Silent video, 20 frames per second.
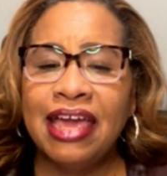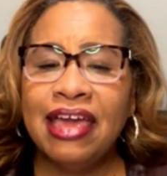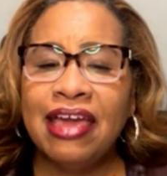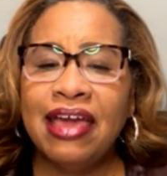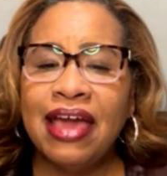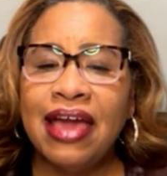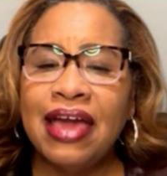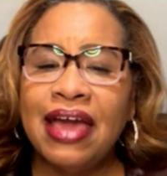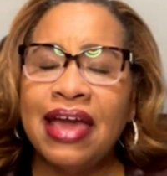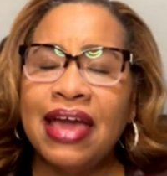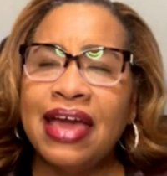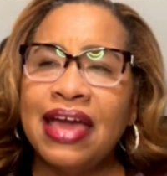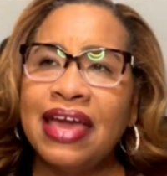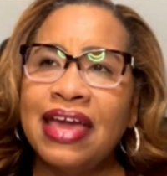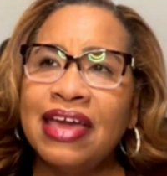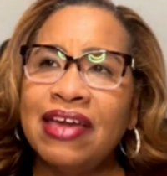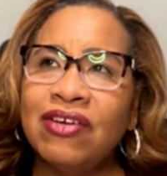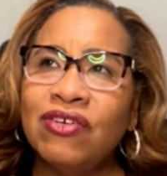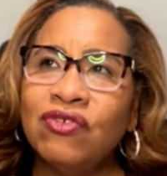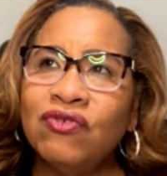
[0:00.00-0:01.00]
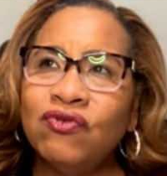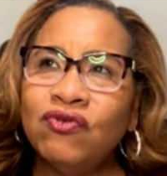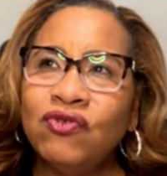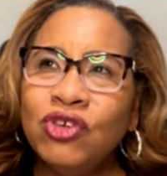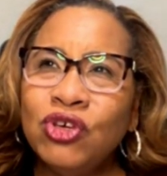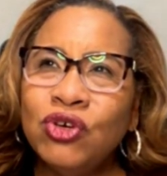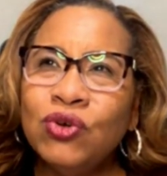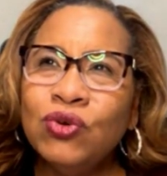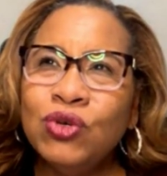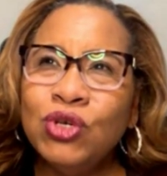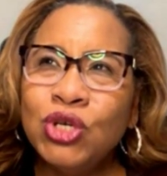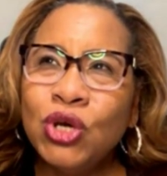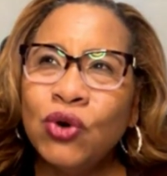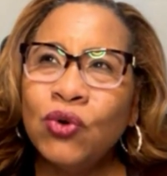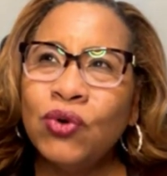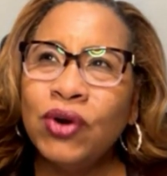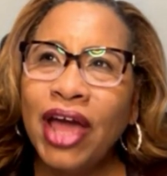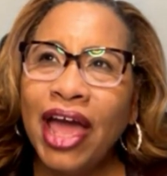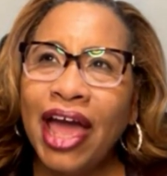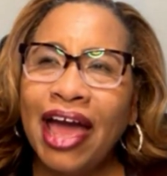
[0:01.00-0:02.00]
If you
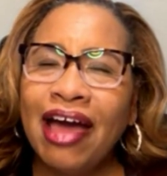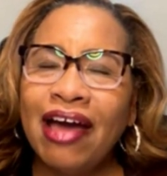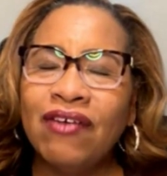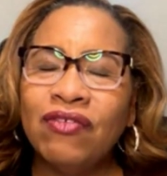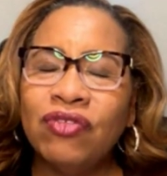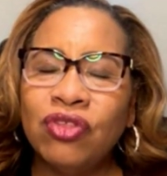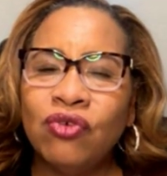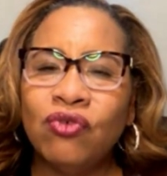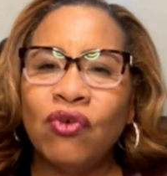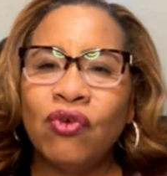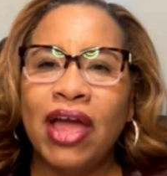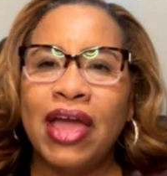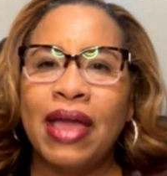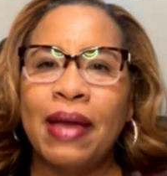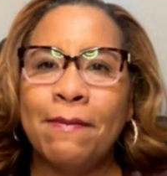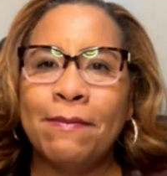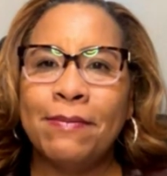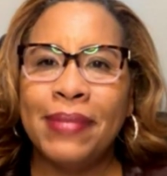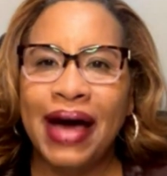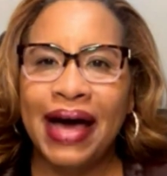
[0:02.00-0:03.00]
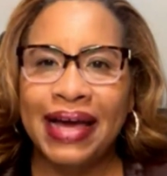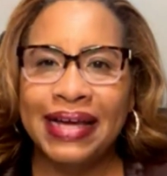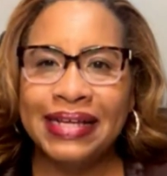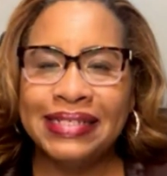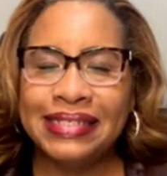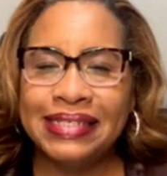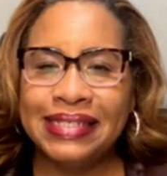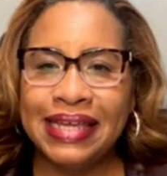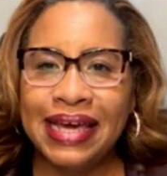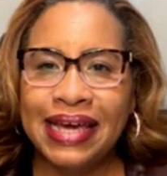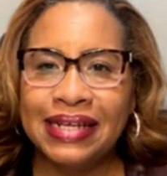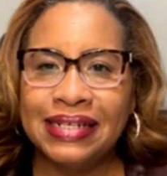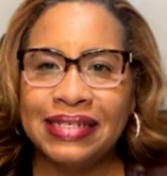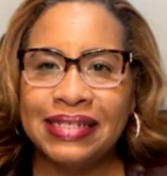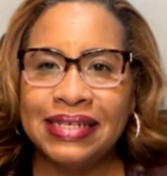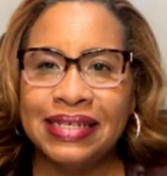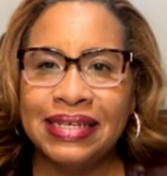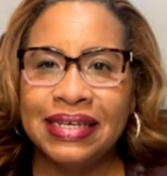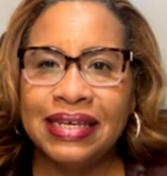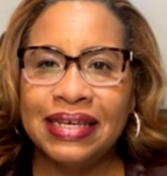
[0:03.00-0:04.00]
don't have the right mindset,
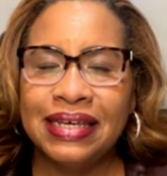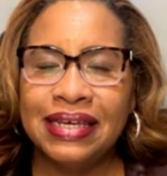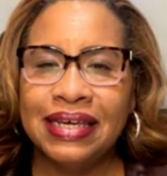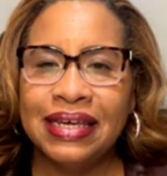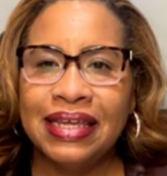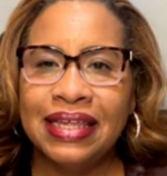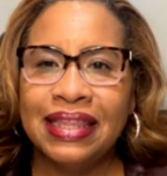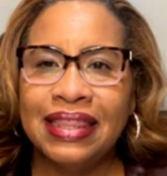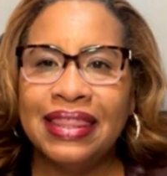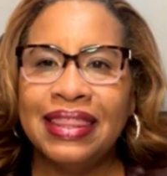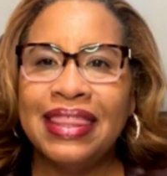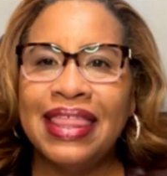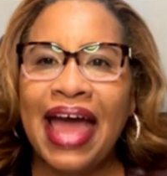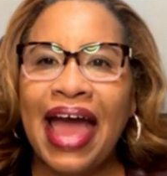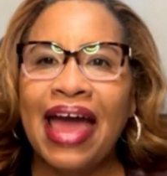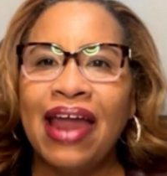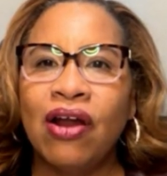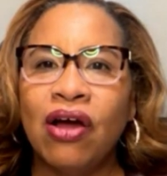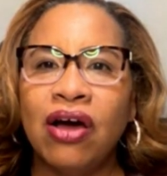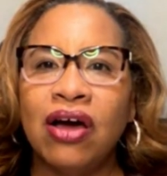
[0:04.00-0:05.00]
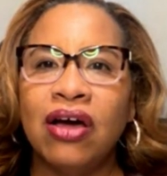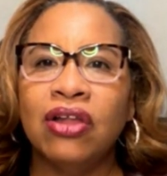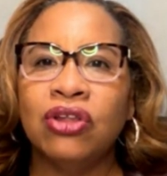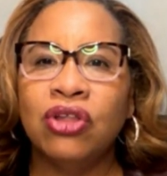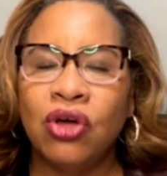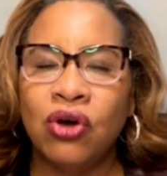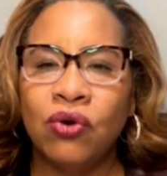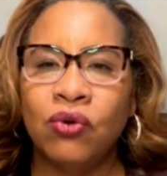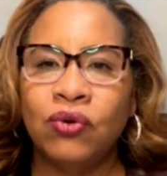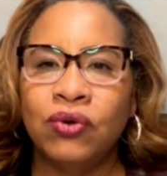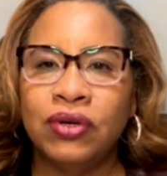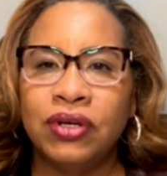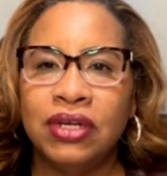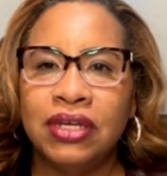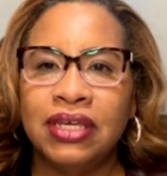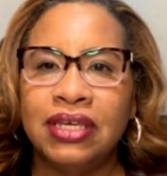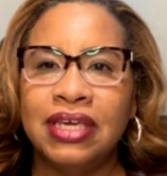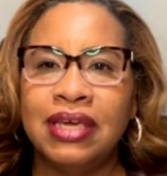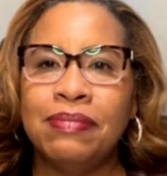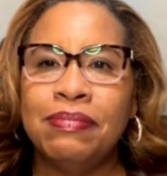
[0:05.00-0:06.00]
that alone
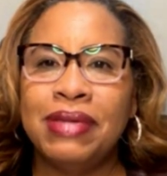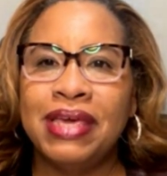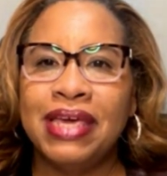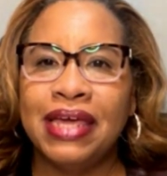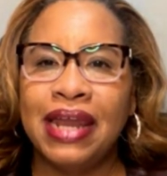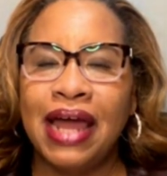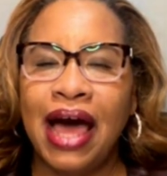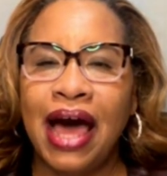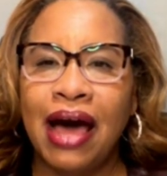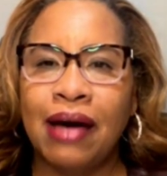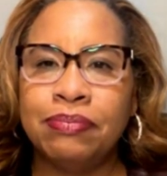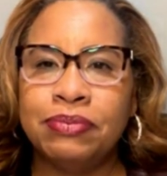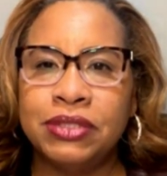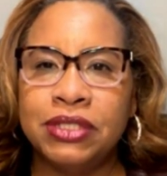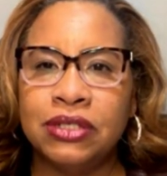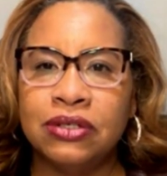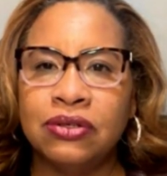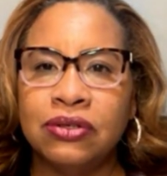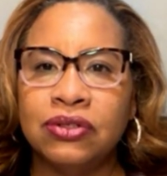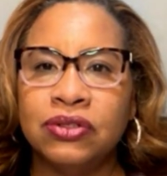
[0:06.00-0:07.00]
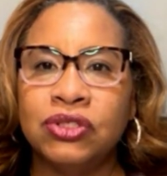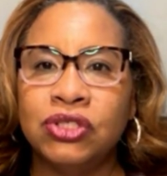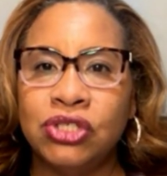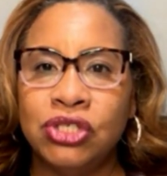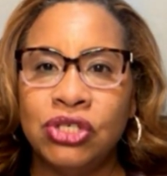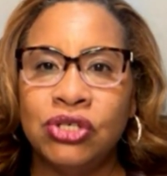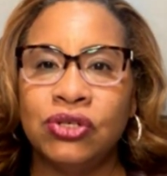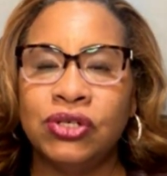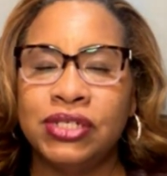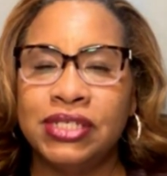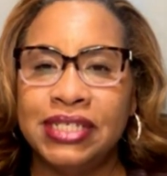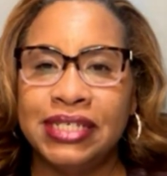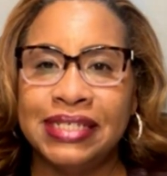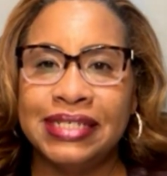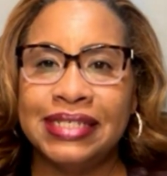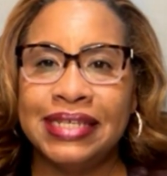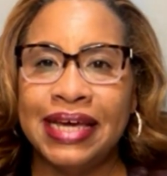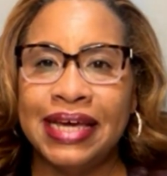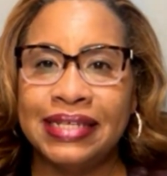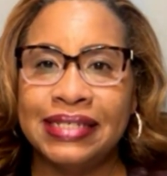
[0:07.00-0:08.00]
can be an obstacle to your
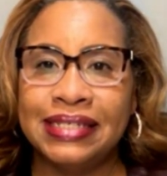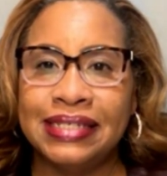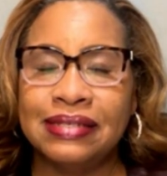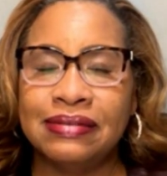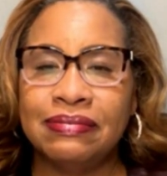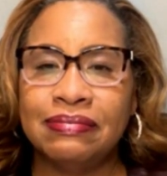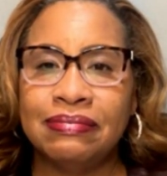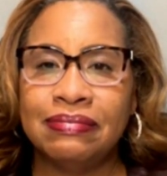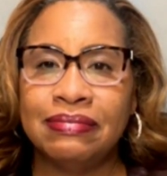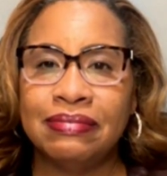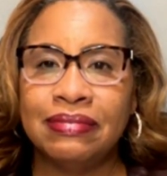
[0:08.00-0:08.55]
success.